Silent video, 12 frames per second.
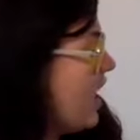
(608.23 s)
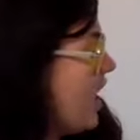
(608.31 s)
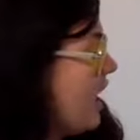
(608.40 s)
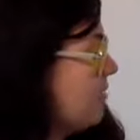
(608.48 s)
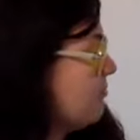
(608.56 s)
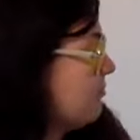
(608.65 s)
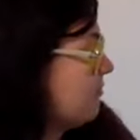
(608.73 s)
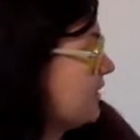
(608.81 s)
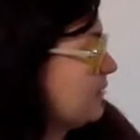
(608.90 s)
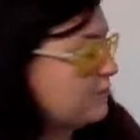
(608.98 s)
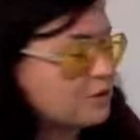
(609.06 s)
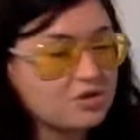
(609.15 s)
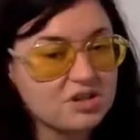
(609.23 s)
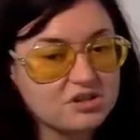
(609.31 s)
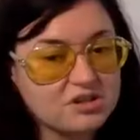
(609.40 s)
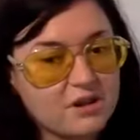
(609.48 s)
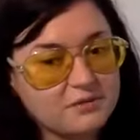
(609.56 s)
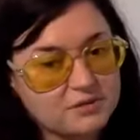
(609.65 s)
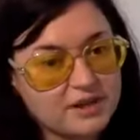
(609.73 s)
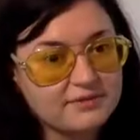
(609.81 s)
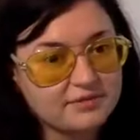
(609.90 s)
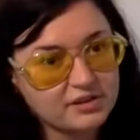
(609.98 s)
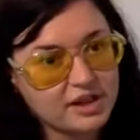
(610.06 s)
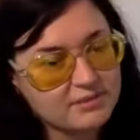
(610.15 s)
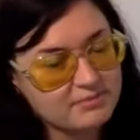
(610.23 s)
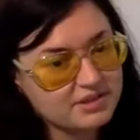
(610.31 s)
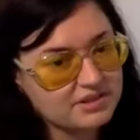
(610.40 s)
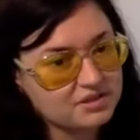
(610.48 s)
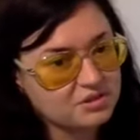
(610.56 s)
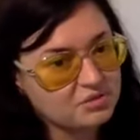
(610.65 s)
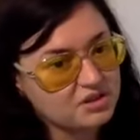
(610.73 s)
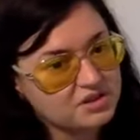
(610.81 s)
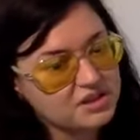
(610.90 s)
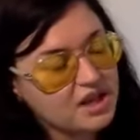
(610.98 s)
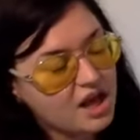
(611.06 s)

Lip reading: Infusionsoft, right, for a lot of business owners.